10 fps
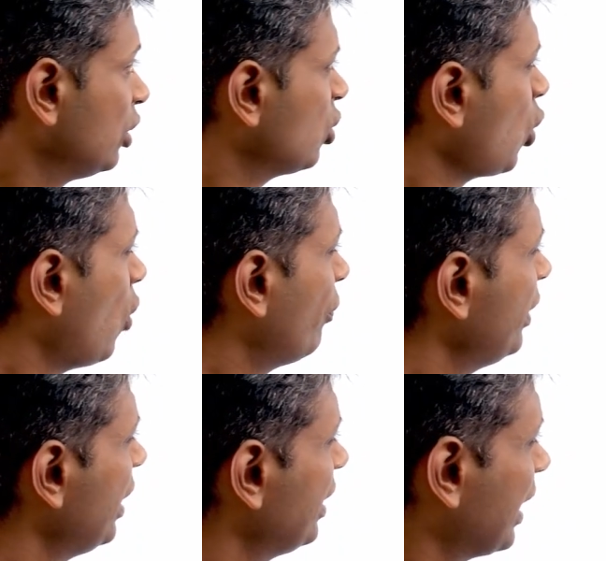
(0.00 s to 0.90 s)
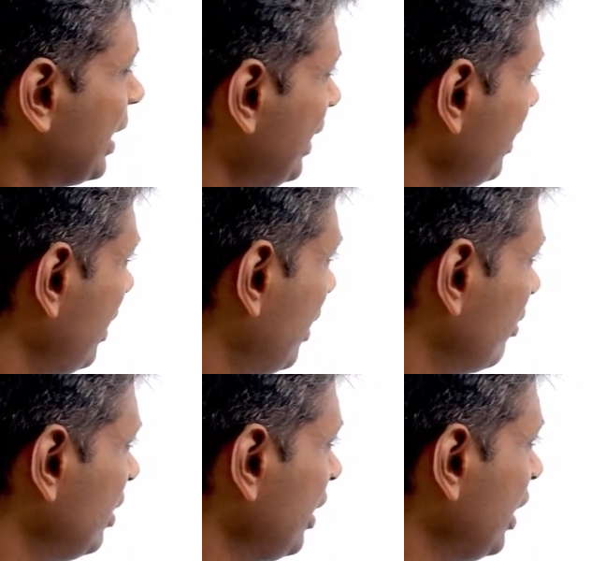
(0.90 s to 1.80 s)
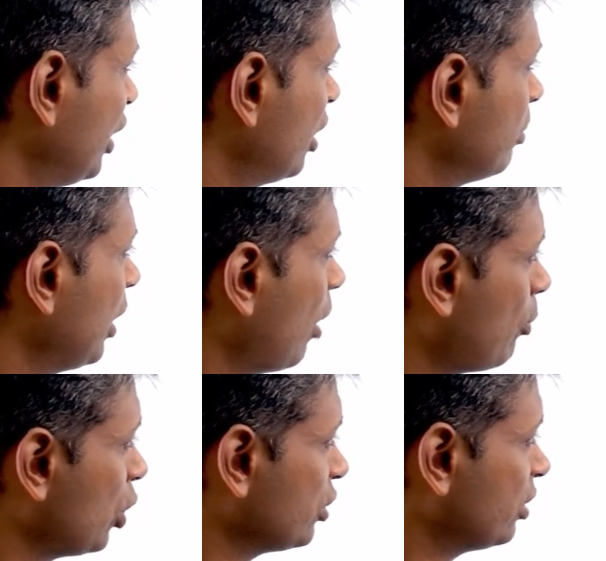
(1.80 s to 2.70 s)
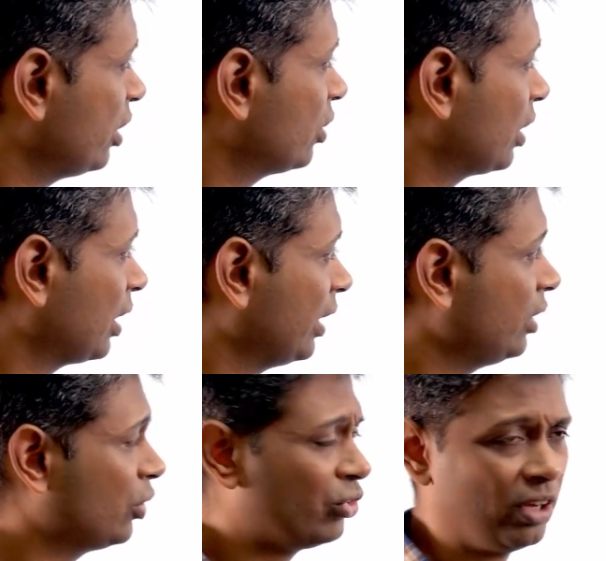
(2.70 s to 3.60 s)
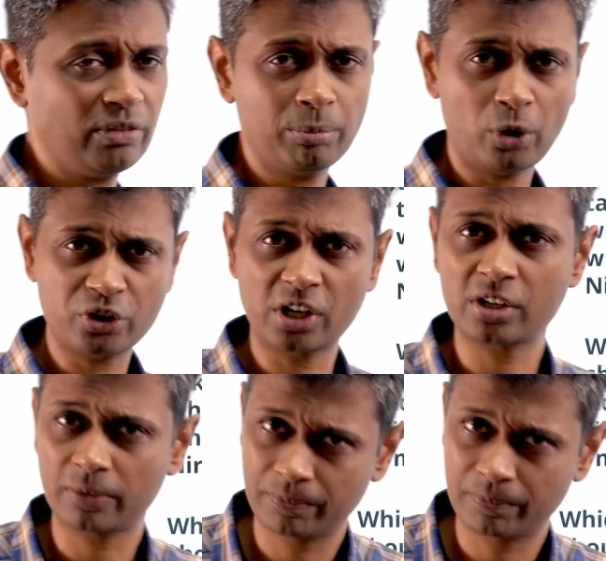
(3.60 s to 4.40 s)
This offended the client, resulting in Nirmal apologizing to the client to save the project.